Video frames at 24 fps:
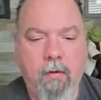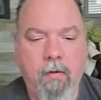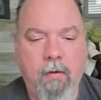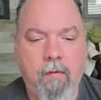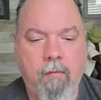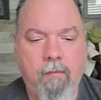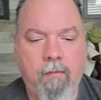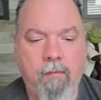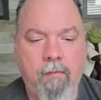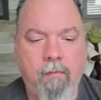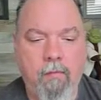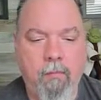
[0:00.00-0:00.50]

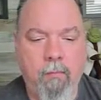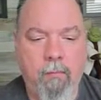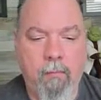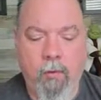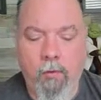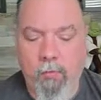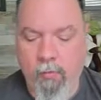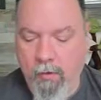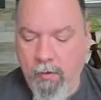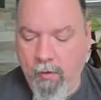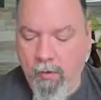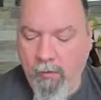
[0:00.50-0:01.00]
if
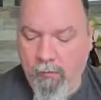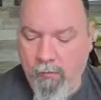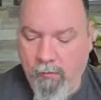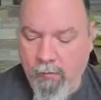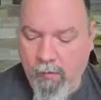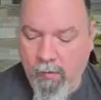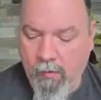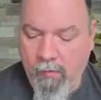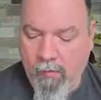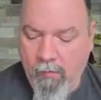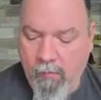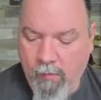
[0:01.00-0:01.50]
more
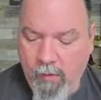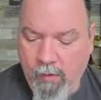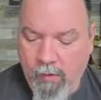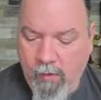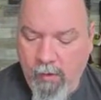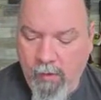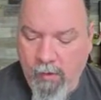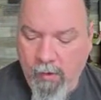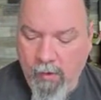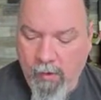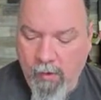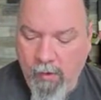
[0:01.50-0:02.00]
realistically, say
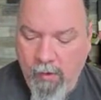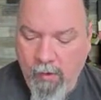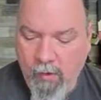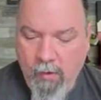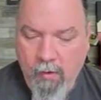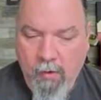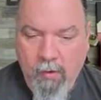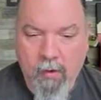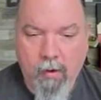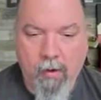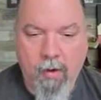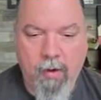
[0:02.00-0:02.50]
you get
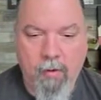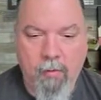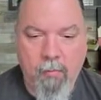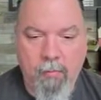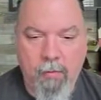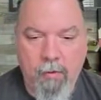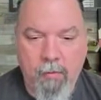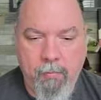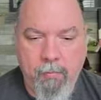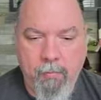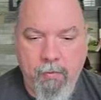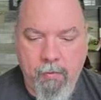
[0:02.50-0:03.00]
100
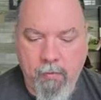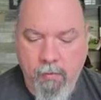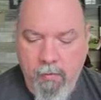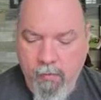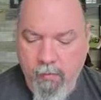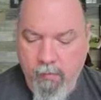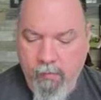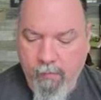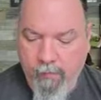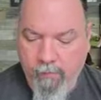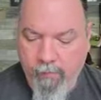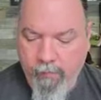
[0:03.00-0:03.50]

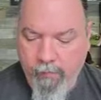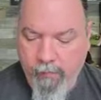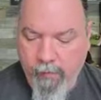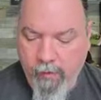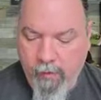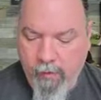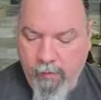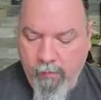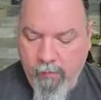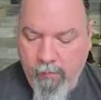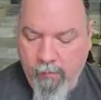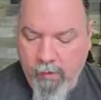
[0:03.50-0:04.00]
people
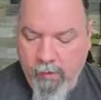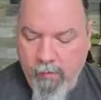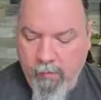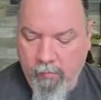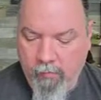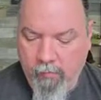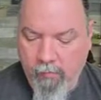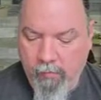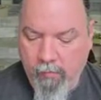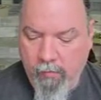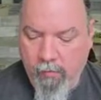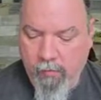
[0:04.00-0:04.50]
and you sell it
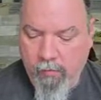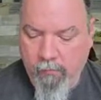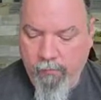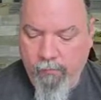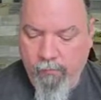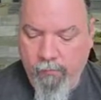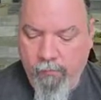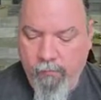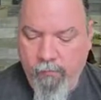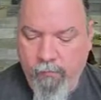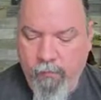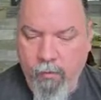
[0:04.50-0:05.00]
for
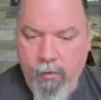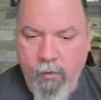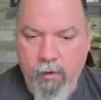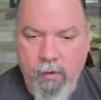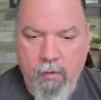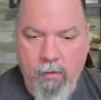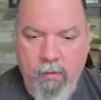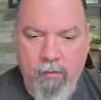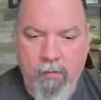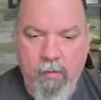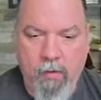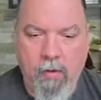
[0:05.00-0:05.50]

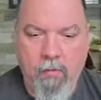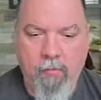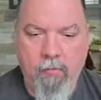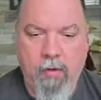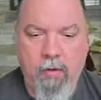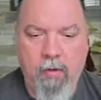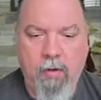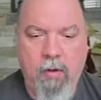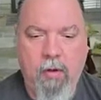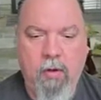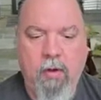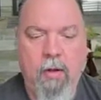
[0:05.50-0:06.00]

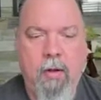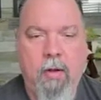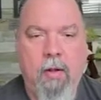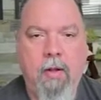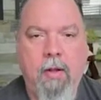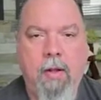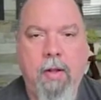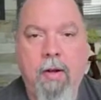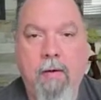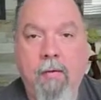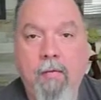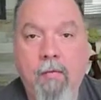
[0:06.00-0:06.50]
$497,
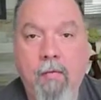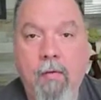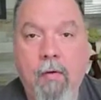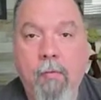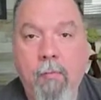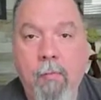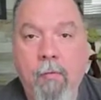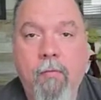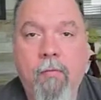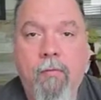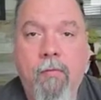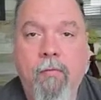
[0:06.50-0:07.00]
that's
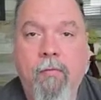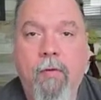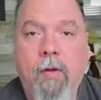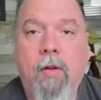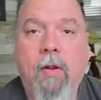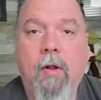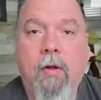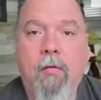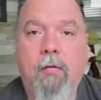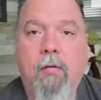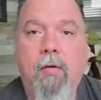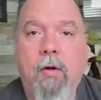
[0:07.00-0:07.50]
almost
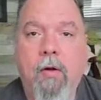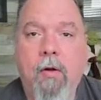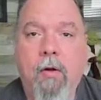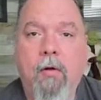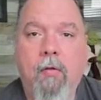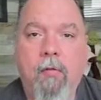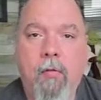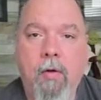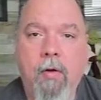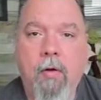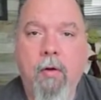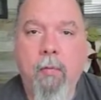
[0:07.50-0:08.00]

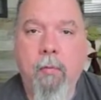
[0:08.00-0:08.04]
$50,000 that you